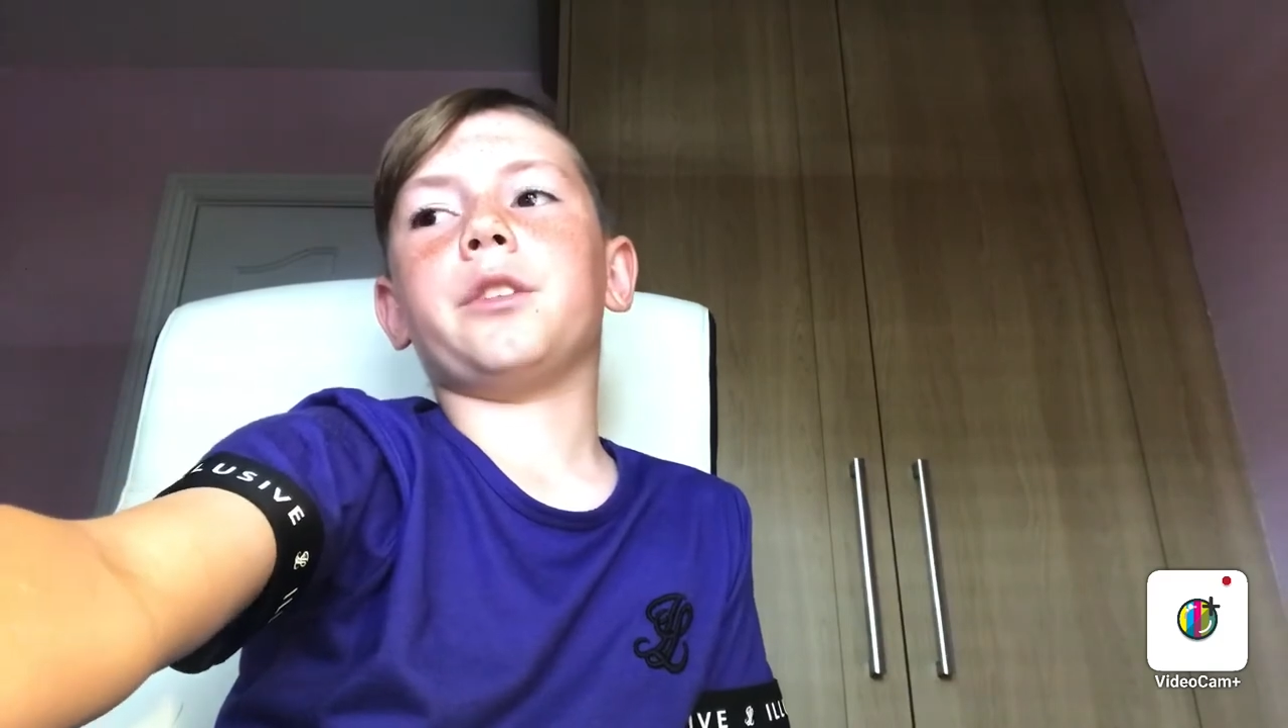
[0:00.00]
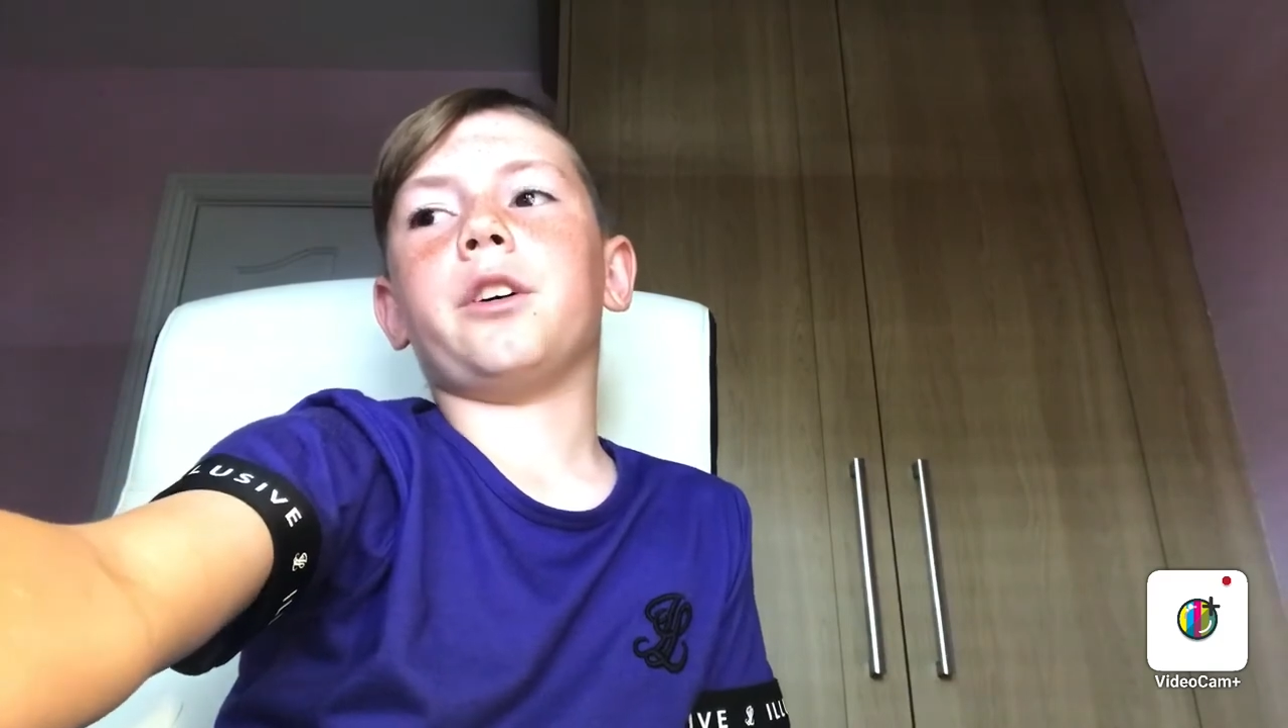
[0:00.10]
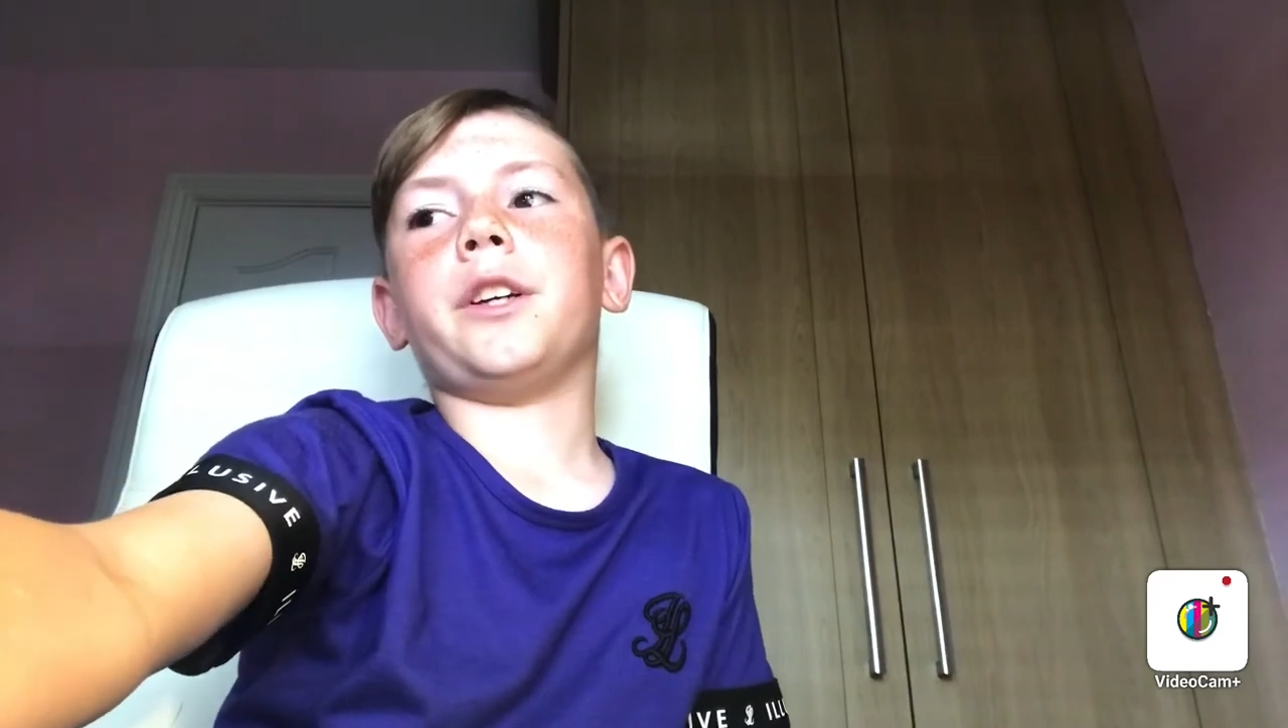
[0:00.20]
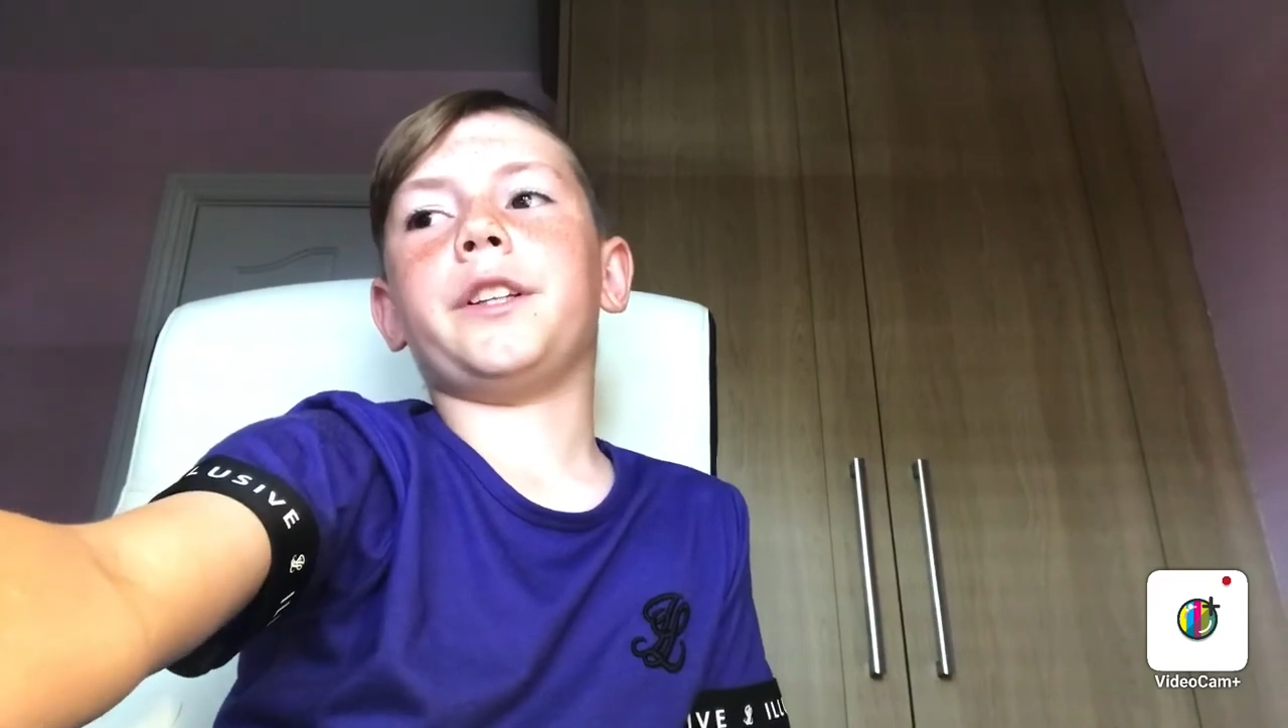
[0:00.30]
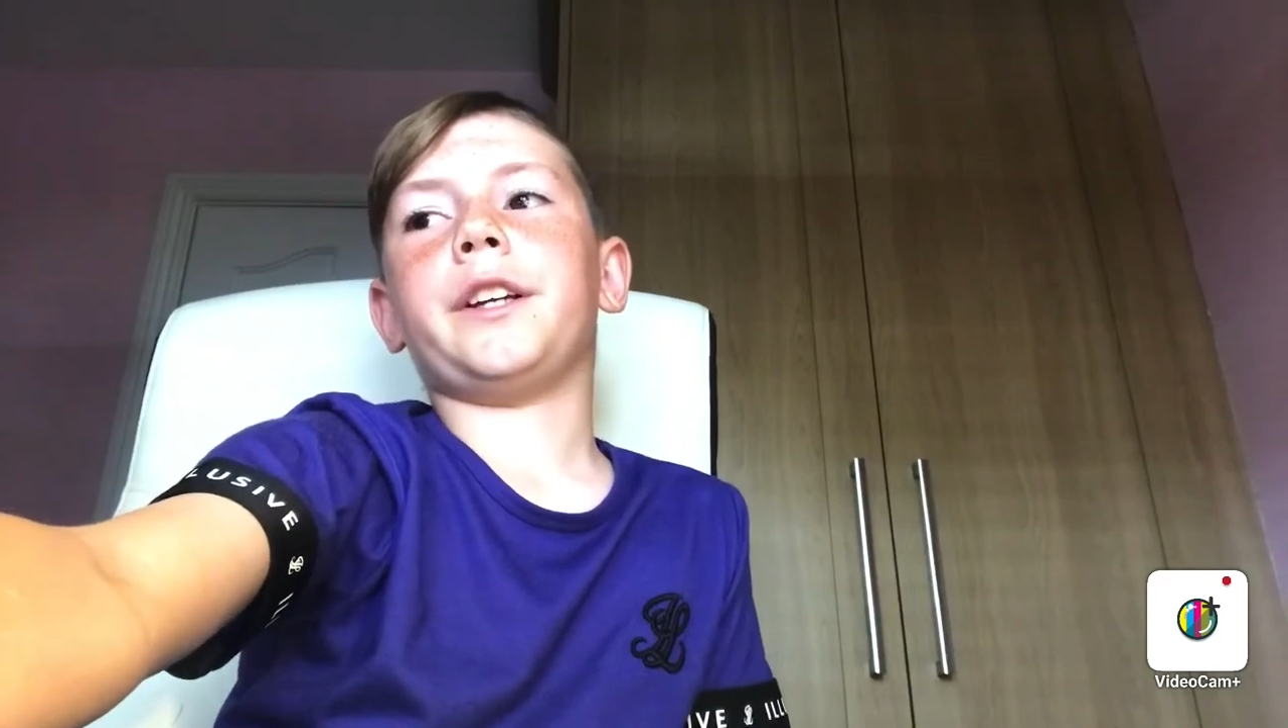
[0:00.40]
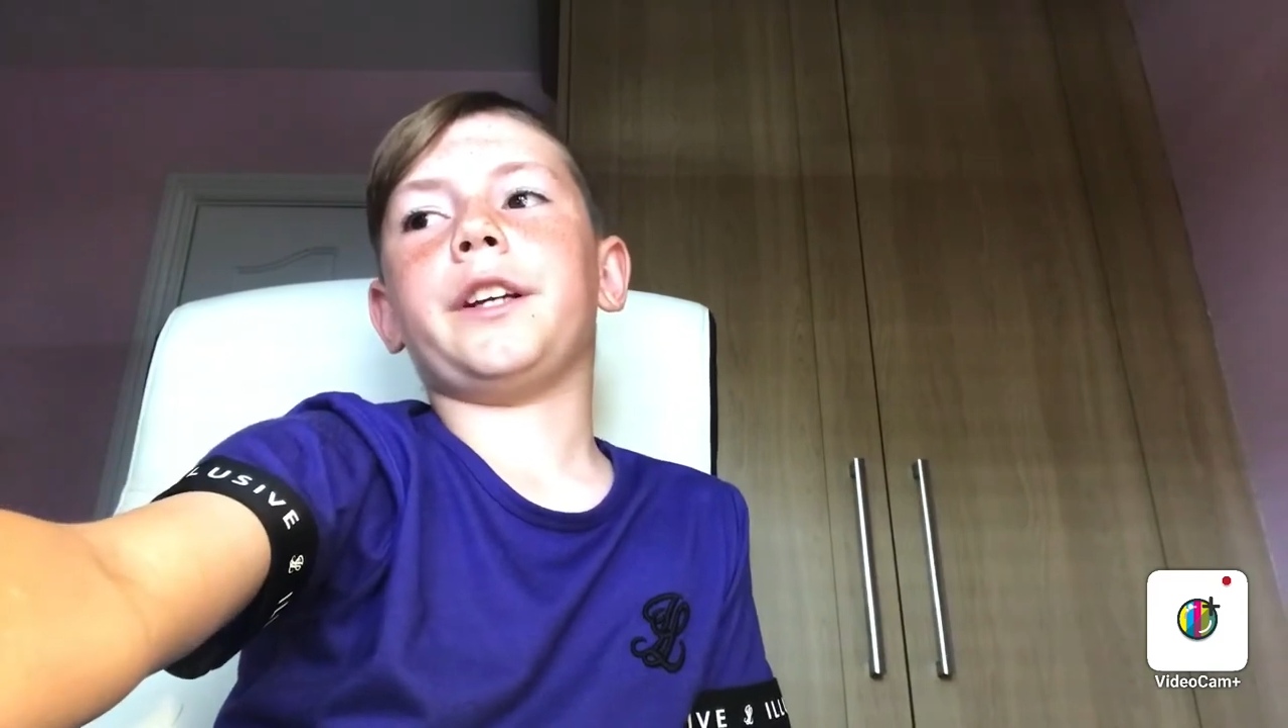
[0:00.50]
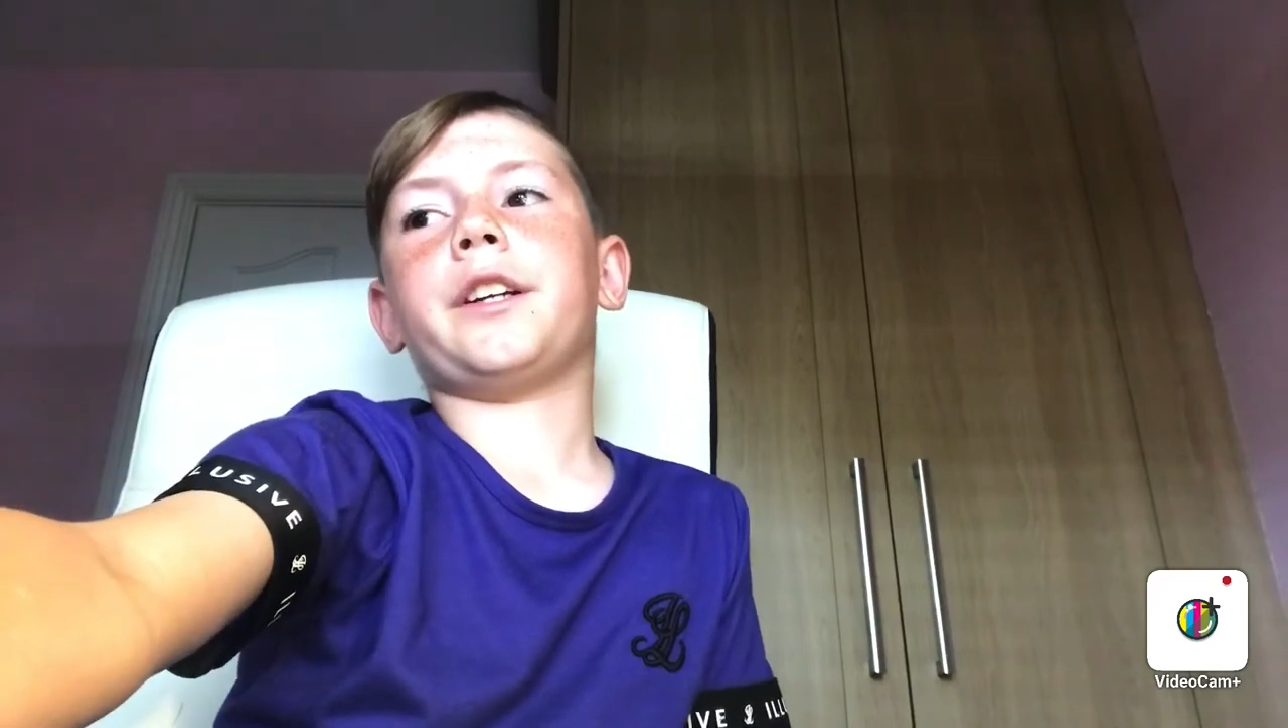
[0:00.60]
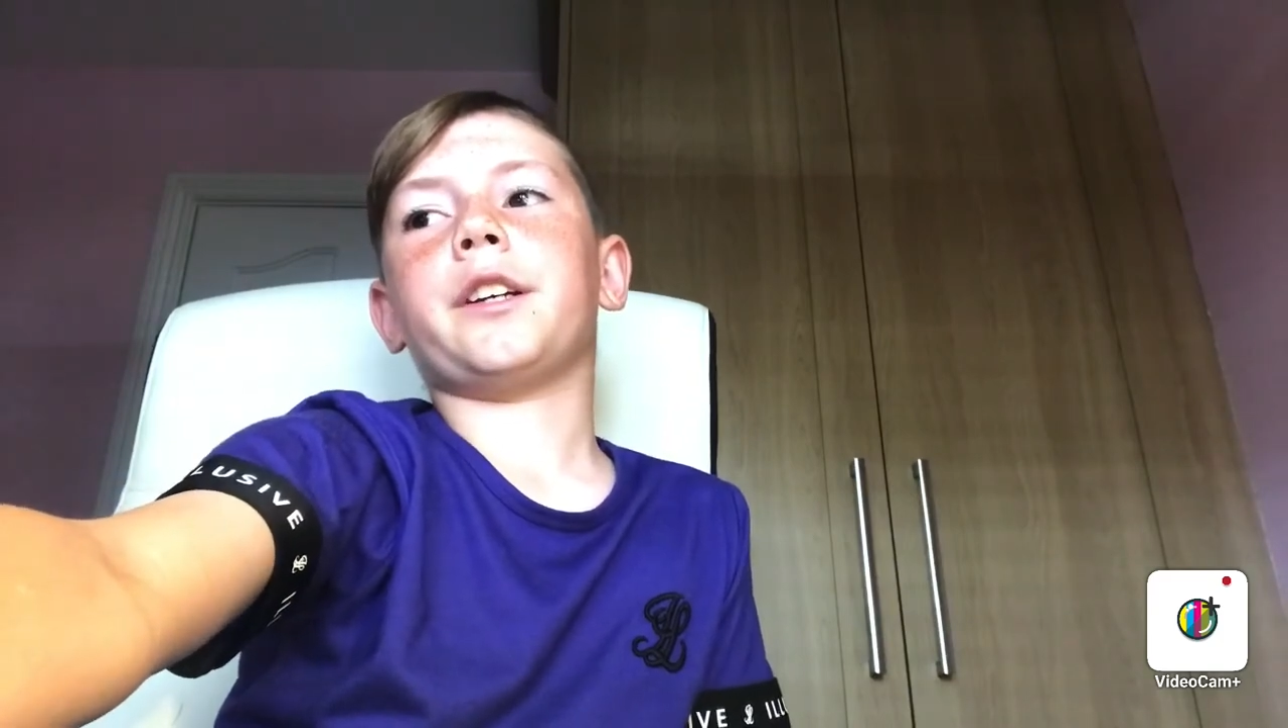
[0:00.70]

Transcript: I think,